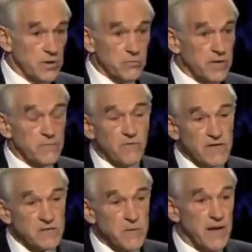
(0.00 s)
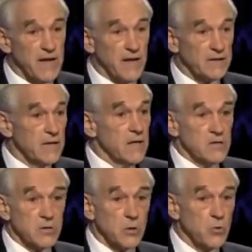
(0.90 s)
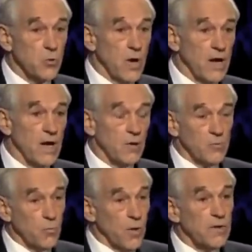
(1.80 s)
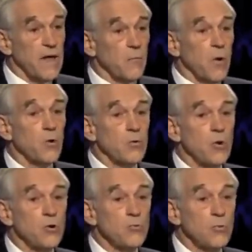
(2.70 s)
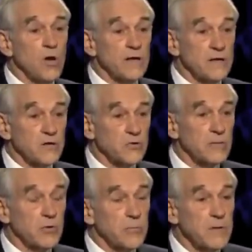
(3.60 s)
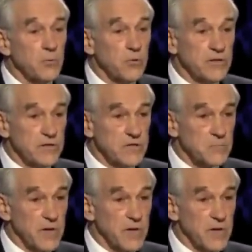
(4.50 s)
Community Reinvestment Act. So who got into trouble? The people who did